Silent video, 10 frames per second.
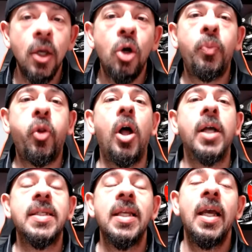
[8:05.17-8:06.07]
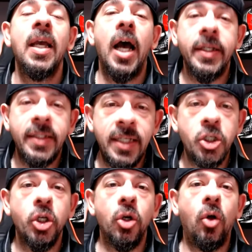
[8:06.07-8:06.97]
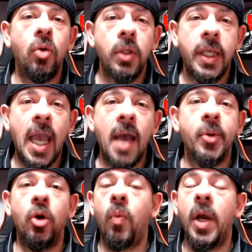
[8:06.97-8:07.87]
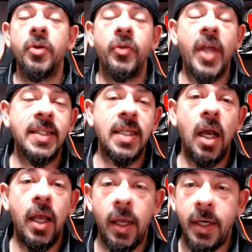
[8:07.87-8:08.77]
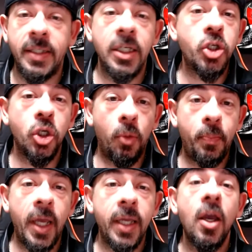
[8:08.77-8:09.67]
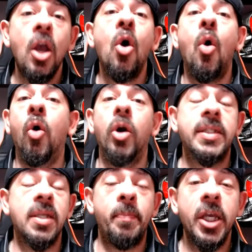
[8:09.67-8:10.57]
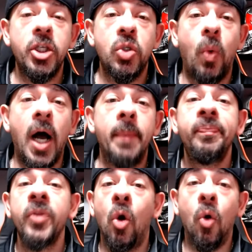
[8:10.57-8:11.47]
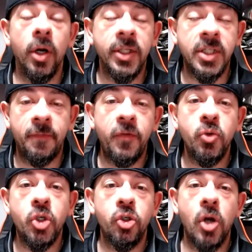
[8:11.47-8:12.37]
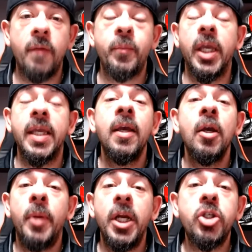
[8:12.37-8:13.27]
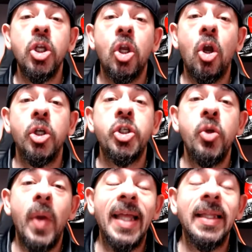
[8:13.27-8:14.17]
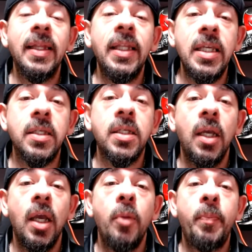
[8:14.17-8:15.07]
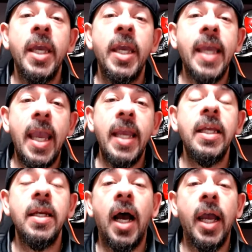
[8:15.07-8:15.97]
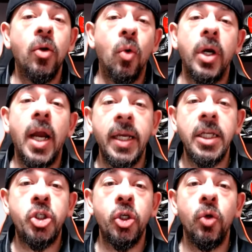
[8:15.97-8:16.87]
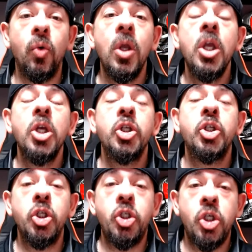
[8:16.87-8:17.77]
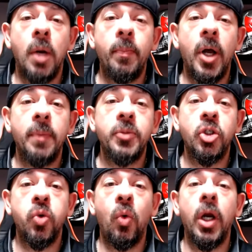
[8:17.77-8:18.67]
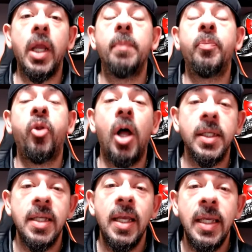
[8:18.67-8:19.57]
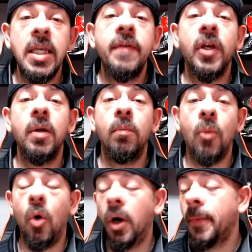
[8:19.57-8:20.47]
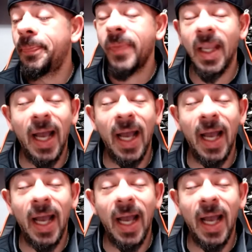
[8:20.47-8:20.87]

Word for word: plus additional capital, whether that's an additional pick or it's a pick swap or it's a future draft pick, but it's going to cost you at least pick 89 or 92 to jump up to 20 plus even more. I